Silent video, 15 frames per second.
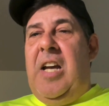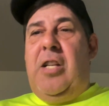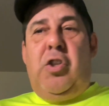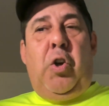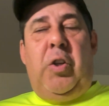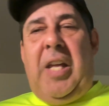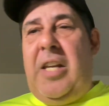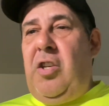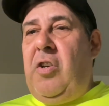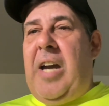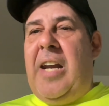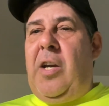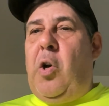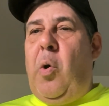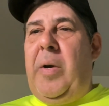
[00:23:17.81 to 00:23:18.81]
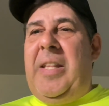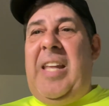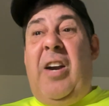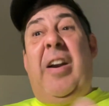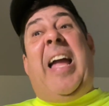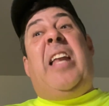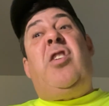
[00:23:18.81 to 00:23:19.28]
So then you got to go in
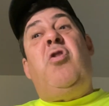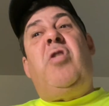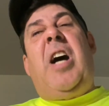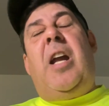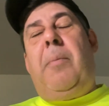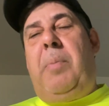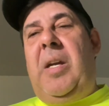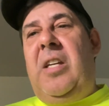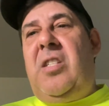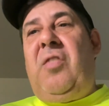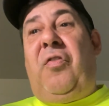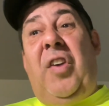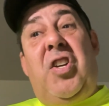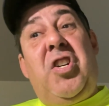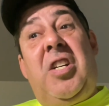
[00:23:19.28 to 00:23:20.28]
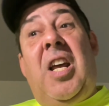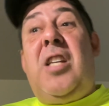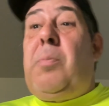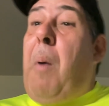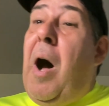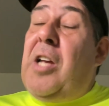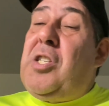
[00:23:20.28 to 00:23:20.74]
there, and you got to be as efficient as
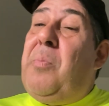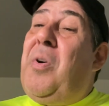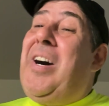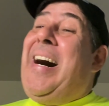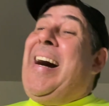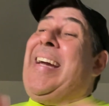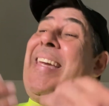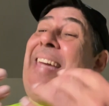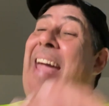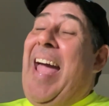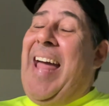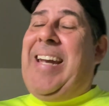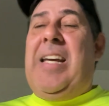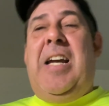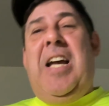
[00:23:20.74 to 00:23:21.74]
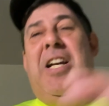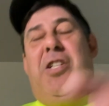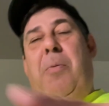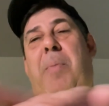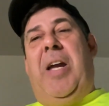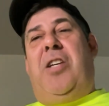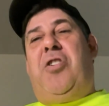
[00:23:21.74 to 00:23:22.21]
possible, again,
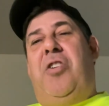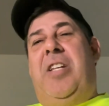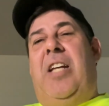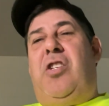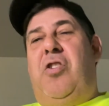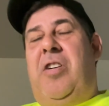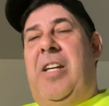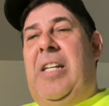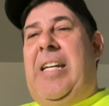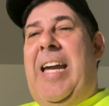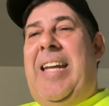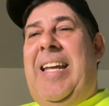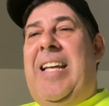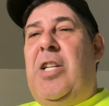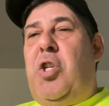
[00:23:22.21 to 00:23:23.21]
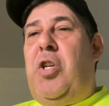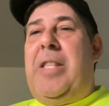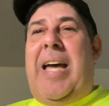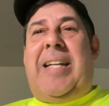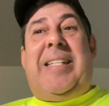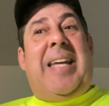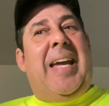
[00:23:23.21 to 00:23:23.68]
to make sure that you can get into
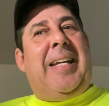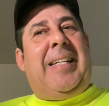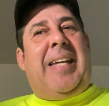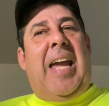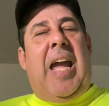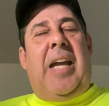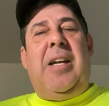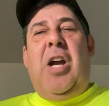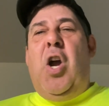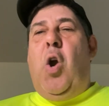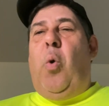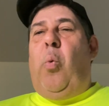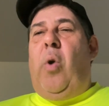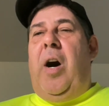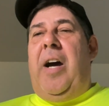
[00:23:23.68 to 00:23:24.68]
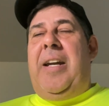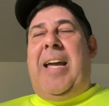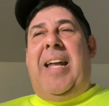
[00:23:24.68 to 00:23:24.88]
that 10K run.